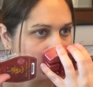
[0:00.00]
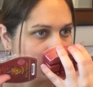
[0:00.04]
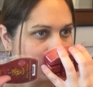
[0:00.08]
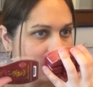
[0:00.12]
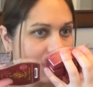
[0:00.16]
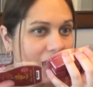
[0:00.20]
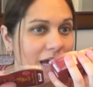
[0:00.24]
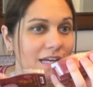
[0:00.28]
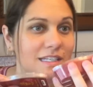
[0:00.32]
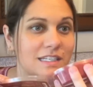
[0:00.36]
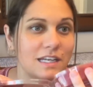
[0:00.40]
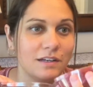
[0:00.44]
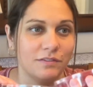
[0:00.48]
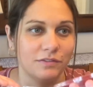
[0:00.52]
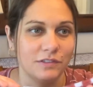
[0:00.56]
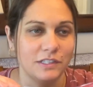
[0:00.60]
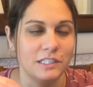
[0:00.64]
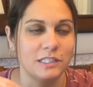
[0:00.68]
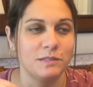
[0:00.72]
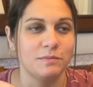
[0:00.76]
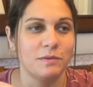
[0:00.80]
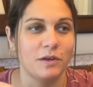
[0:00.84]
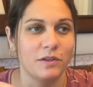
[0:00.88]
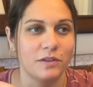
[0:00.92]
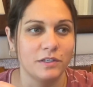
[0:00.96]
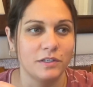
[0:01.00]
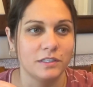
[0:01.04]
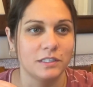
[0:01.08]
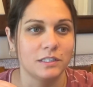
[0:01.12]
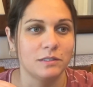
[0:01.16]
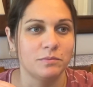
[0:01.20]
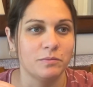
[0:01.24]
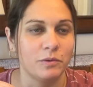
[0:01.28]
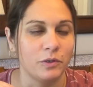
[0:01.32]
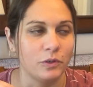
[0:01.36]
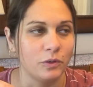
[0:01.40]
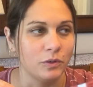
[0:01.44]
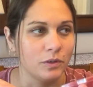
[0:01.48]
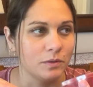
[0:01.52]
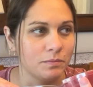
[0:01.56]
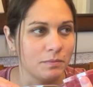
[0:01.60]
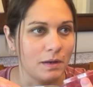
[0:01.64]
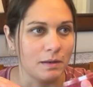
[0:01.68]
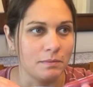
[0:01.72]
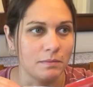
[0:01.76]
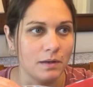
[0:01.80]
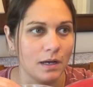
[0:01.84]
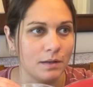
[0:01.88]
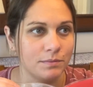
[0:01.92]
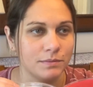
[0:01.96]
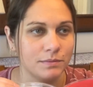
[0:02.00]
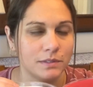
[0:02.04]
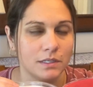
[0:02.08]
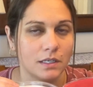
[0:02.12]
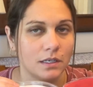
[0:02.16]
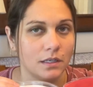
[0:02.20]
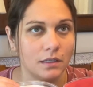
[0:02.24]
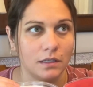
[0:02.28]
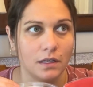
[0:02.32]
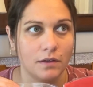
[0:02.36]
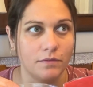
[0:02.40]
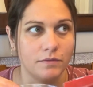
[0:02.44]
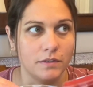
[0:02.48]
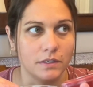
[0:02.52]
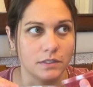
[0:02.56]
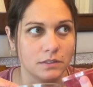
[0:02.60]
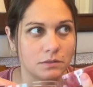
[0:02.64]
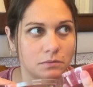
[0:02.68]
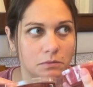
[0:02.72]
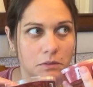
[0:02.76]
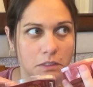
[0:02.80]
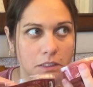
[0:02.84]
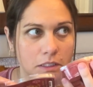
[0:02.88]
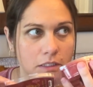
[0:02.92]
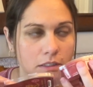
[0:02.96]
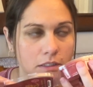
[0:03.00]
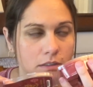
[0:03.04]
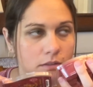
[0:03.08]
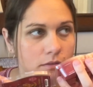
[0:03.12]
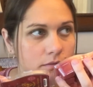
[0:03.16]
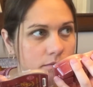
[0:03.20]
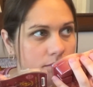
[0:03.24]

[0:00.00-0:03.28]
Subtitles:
I definitely smell the smoke. My mom's gonna love this one